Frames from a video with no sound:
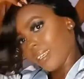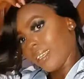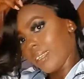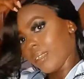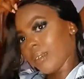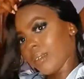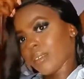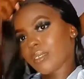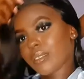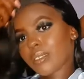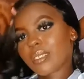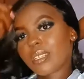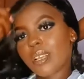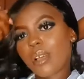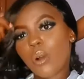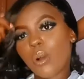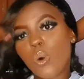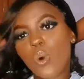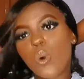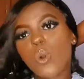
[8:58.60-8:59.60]
you can just
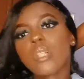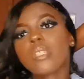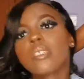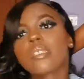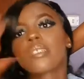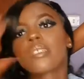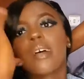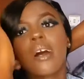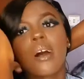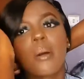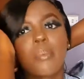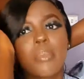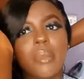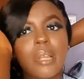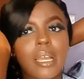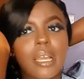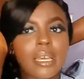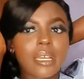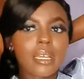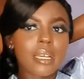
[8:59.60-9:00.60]
hold it up
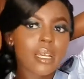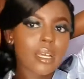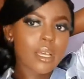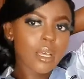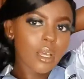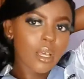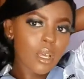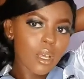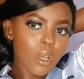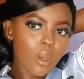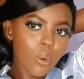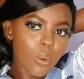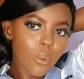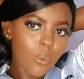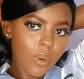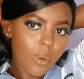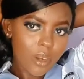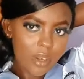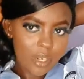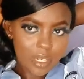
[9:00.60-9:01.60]
like
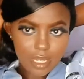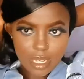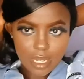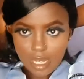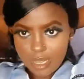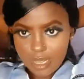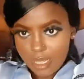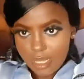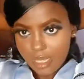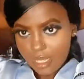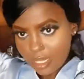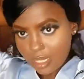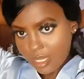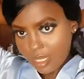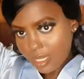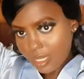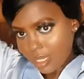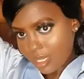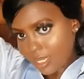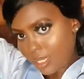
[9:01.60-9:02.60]
wear it like that
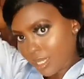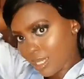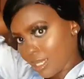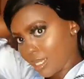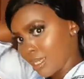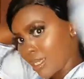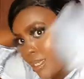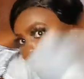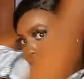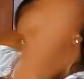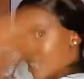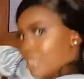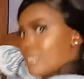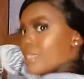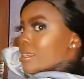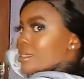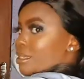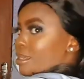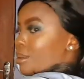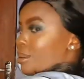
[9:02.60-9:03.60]
can you